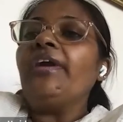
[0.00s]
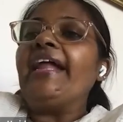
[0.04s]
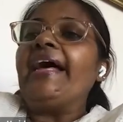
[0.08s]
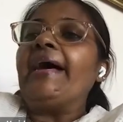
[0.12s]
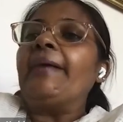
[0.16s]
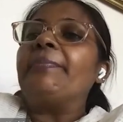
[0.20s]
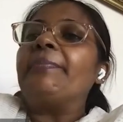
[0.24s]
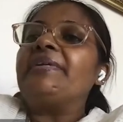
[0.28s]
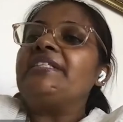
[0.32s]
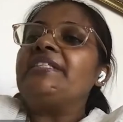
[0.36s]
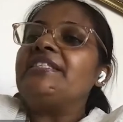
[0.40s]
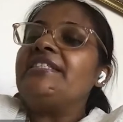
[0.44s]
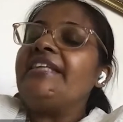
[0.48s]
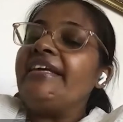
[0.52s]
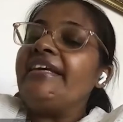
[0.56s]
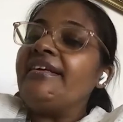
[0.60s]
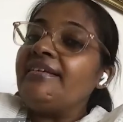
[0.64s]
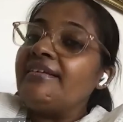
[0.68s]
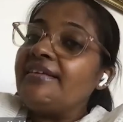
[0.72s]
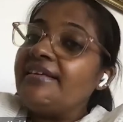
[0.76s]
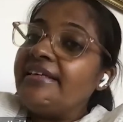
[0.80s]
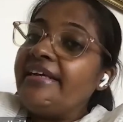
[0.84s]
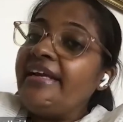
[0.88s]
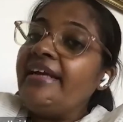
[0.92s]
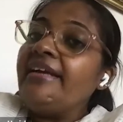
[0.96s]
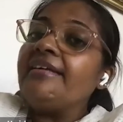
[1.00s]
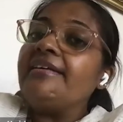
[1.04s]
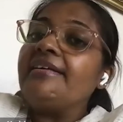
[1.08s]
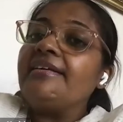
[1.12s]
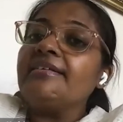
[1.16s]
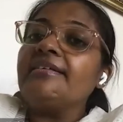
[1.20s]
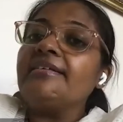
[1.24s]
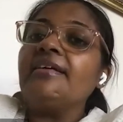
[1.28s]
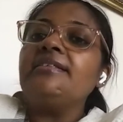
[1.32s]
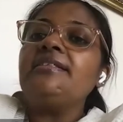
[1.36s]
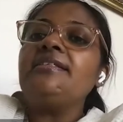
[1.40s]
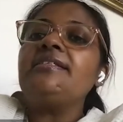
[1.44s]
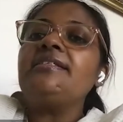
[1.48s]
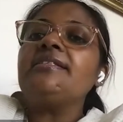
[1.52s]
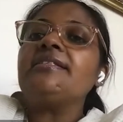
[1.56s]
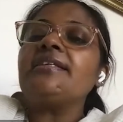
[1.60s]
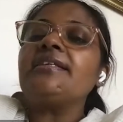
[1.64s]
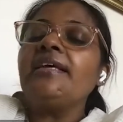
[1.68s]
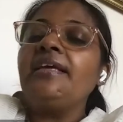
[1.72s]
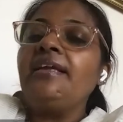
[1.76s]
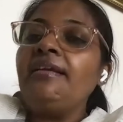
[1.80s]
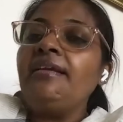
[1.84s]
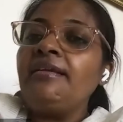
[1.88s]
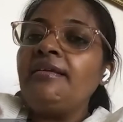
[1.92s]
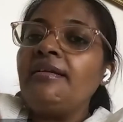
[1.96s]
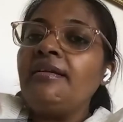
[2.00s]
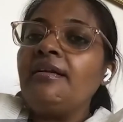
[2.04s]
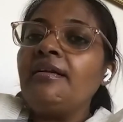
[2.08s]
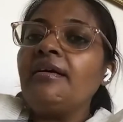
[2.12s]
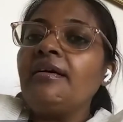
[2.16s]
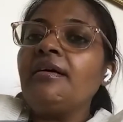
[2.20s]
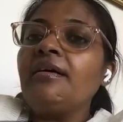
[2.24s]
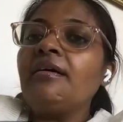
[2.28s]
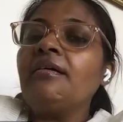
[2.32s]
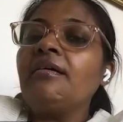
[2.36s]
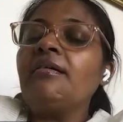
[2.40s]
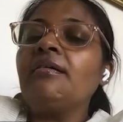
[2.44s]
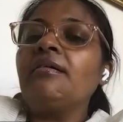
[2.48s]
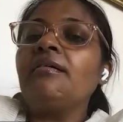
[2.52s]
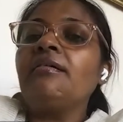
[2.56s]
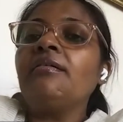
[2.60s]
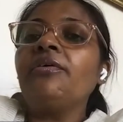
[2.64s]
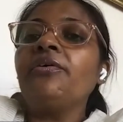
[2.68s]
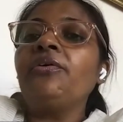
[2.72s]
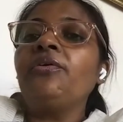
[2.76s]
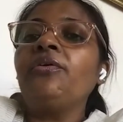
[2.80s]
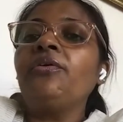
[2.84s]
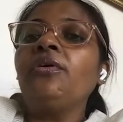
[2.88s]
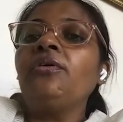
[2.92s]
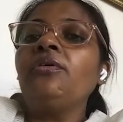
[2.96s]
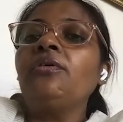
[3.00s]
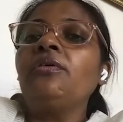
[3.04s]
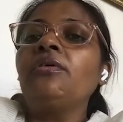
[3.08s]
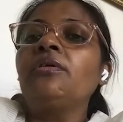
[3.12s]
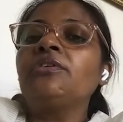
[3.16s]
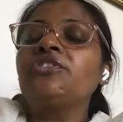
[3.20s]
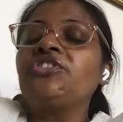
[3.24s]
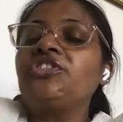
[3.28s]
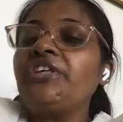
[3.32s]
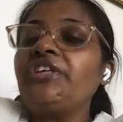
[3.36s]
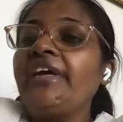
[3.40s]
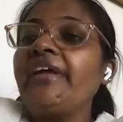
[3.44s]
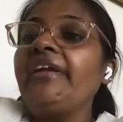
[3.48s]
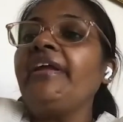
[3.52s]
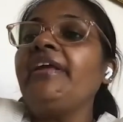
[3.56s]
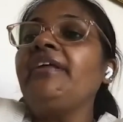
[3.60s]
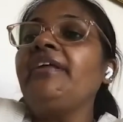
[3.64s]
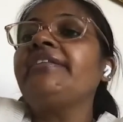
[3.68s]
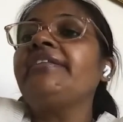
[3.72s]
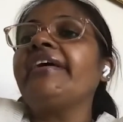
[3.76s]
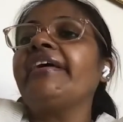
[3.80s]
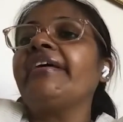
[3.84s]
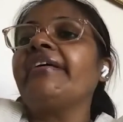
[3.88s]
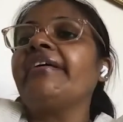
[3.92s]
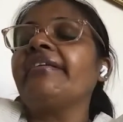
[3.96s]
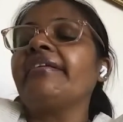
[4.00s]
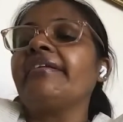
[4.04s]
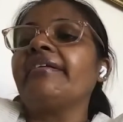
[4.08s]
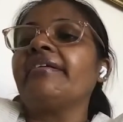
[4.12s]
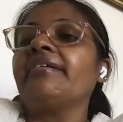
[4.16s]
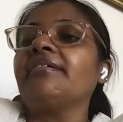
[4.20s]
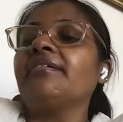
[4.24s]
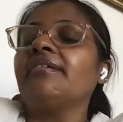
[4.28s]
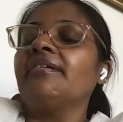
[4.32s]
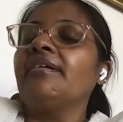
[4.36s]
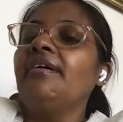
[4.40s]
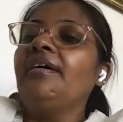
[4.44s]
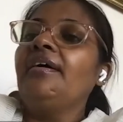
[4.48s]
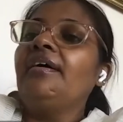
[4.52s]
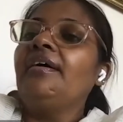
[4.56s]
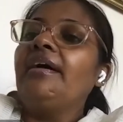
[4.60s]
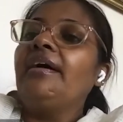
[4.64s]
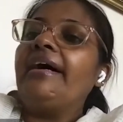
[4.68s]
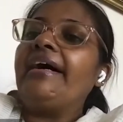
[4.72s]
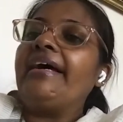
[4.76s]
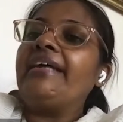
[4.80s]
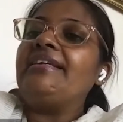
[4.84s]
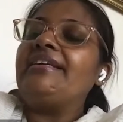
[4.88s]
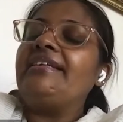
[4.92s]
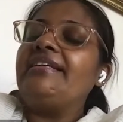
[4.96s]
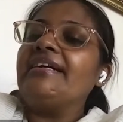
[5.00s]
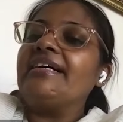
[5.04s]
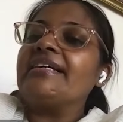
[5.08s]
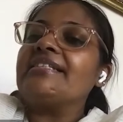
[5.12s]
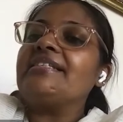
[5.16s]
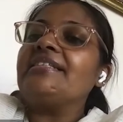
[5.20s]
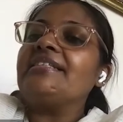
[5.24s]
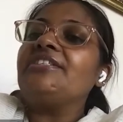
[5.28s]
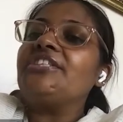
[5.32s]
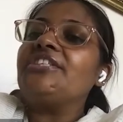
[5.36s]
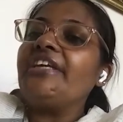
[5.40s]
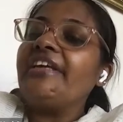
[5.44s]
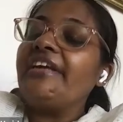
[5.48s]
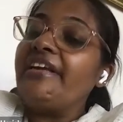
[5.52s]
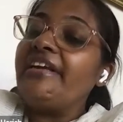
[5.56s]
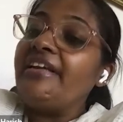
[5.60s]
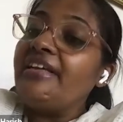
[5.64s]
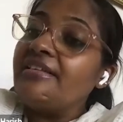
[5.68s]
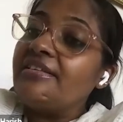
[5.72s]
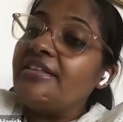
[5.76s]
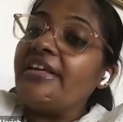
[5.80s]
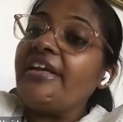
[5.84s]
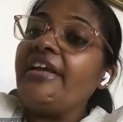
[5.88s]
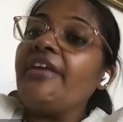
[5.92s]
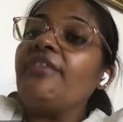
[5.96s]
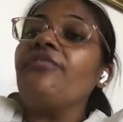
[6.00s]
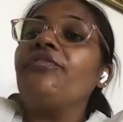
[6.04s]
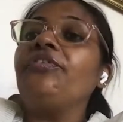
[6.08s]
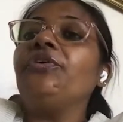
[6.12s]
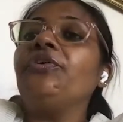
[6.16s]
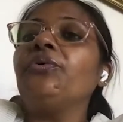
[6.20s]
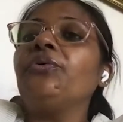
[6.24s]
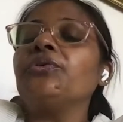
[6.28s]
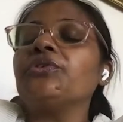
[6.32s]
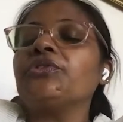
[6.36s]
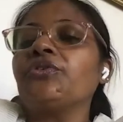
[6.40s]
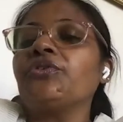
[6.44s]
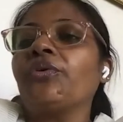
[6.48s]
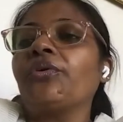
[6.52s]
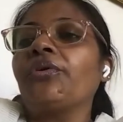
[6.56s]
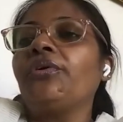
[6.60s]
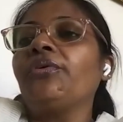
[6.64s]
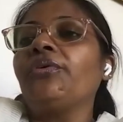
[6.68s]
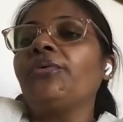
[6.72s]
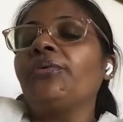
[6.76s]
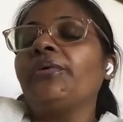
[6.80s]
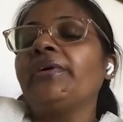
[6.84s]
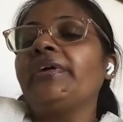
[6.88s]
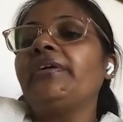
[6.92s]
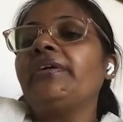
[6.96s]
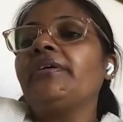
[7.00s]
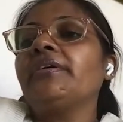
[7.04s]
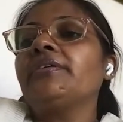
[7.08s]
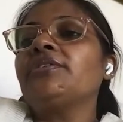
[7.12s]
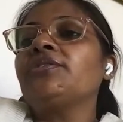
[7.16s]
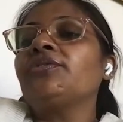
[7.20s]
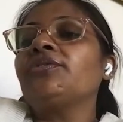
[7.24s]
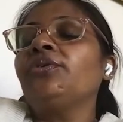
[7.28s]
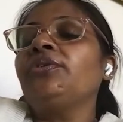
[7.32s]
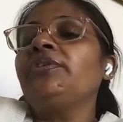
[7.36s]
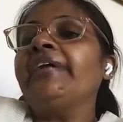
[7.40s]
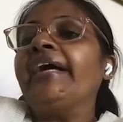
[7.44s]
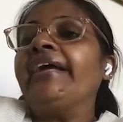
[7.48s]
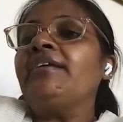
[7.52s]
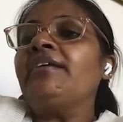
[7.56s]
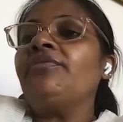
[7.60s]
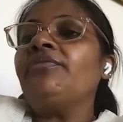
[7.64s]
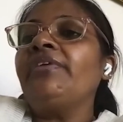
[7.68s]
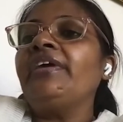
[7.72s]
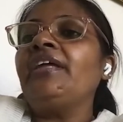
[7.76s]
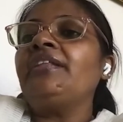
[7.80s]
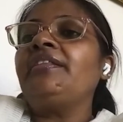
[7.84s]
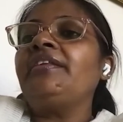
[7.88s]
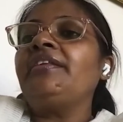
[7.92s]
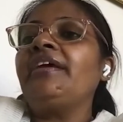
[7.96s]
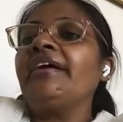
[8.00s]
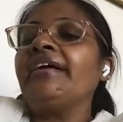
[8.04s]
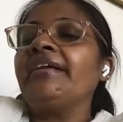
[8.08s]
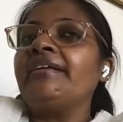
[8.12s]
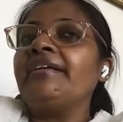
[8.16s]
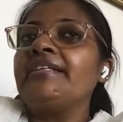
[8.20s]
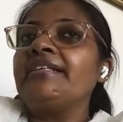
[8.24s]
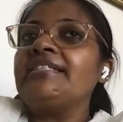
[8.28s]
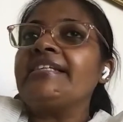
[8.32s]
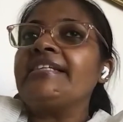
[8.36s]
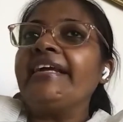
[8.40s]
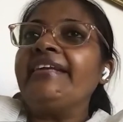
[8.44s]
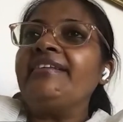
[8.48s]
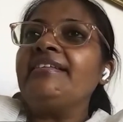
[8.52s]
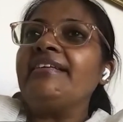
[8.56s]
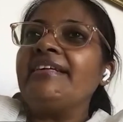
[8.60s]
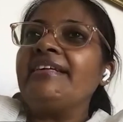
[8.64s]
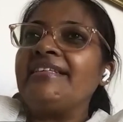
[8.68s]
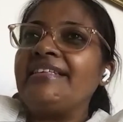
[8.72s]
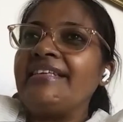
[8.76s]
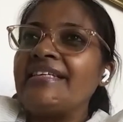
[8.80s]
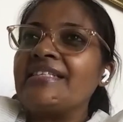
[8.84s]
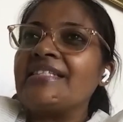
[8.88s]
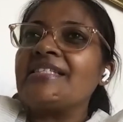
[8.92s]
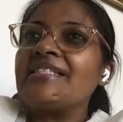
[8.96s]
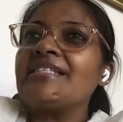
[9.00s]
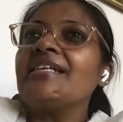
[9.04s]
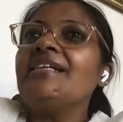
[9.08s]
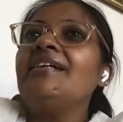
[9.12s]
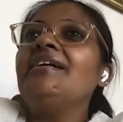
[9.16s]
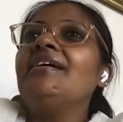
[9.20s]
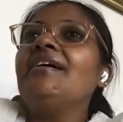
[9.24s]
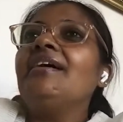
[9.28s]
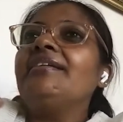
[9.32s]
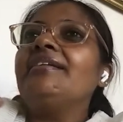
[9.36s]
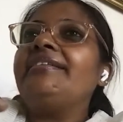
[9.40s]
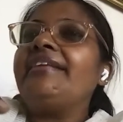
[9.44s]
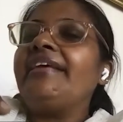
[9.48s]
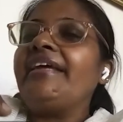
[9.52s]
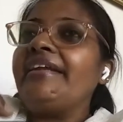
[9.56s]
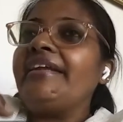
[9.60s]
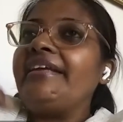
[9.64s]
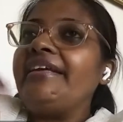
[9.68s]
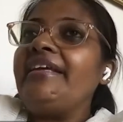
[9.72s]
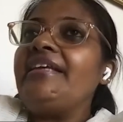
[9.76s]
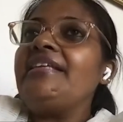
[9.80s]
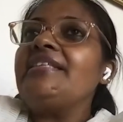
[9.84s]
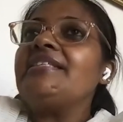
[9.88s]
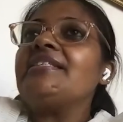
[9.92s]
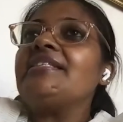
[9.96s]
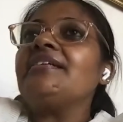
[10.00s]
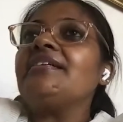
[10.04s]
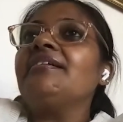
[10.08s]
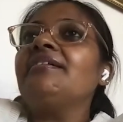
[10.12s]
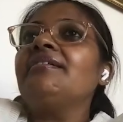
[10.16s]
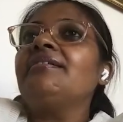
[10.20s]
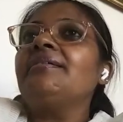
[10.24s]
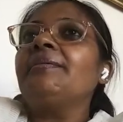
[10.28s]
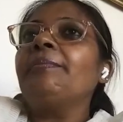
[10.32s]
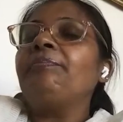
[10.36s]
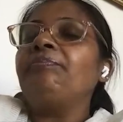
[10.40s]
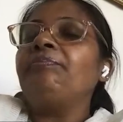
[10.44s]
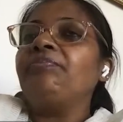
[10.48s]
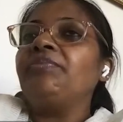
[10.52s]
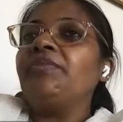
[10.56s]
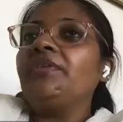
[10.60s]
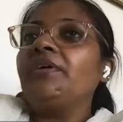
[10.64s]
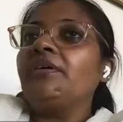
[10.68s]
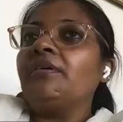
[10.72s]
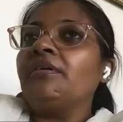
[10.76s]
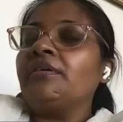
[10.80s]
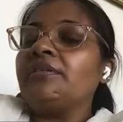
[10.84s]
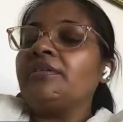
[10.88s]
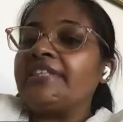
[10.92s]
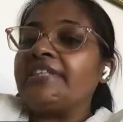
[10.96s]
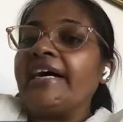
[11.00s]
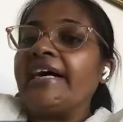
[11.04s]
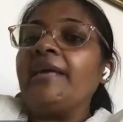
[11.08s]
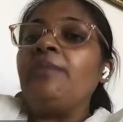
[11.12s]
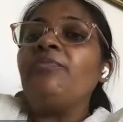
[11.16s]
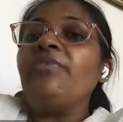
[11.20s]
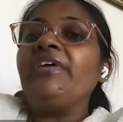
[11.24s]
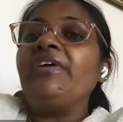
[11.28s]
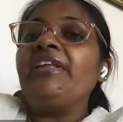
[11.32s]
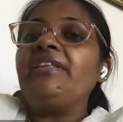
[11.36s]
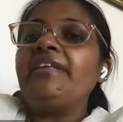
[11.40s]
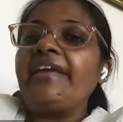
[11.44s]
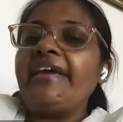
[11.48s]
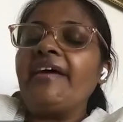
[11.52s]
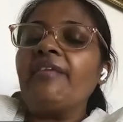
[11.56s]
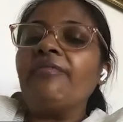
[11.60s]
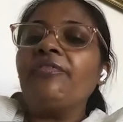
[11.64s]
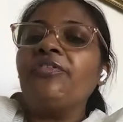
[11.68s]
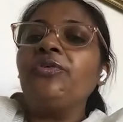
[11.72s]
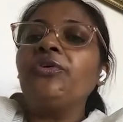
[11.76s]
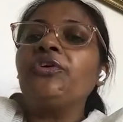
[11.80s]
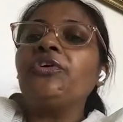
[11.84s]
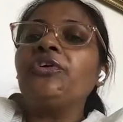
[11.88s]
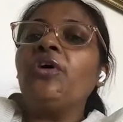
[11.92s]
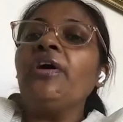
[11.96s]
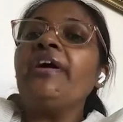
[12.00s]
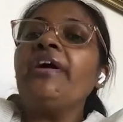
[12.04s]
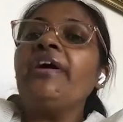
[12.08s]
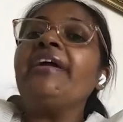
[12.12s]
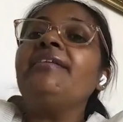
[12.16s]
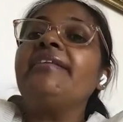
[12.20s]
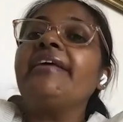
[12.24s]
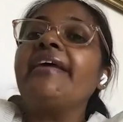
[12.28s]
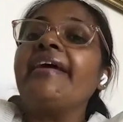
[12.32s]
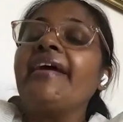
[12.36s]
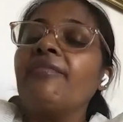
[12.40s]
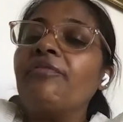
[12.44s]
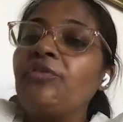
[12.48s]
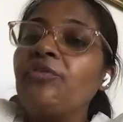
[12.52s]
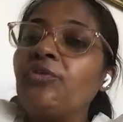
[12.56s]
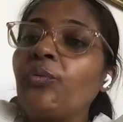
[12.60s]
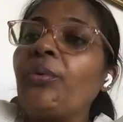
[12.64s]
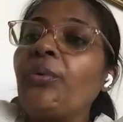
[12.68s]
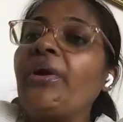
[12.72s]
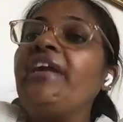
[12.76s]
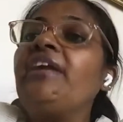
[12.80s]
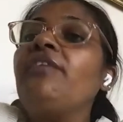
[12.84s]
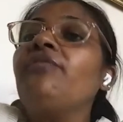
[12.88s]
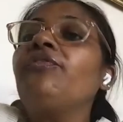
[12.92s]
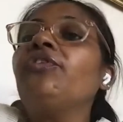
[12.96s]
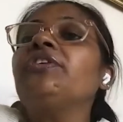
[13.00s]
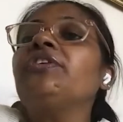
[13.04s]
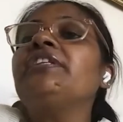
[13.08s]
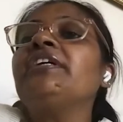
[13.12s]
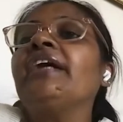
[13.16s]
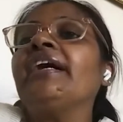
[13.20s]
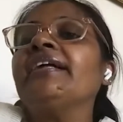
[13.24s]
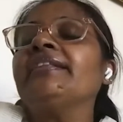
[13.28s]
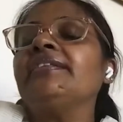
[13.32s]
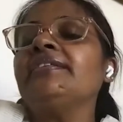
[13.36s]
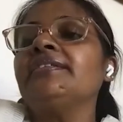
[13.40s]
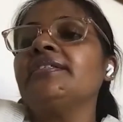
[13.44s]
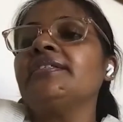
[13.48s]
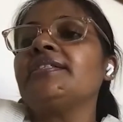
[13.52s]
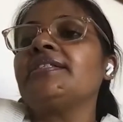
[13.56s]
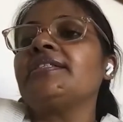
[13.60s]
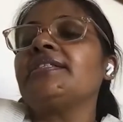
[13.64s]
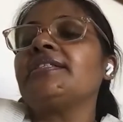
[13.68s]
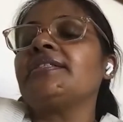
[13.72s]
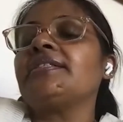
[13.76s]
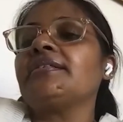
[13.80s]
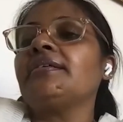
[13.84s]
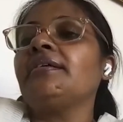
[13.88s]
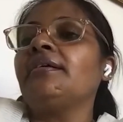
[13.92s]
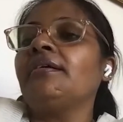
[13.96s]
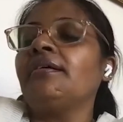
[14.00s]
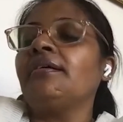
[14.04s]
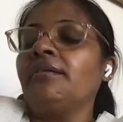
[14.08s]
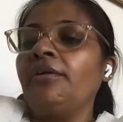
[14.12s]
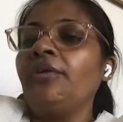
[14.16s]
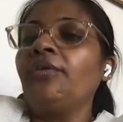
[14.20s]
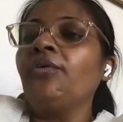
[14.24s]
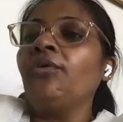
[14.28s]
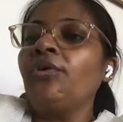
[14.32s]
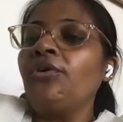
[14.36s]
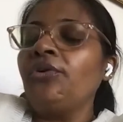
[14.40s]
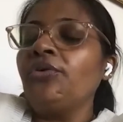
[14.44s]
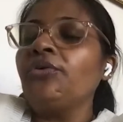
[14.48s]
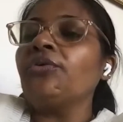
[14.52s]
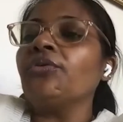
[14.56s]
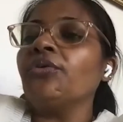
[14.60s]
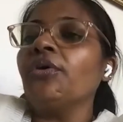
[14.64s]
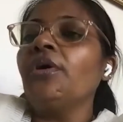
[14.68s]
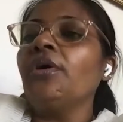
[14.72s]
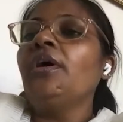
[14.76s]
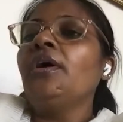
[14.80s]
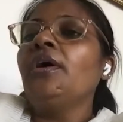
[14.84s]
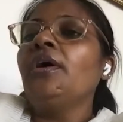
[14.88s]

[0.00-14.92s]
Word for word: what happens, they take turns in Uh, you know, sharing their uh, ideas and sharing their views onto it. So that way they understand that, yes, there is a, a time when they have to talk and they have to wait for the others, uh, you know, to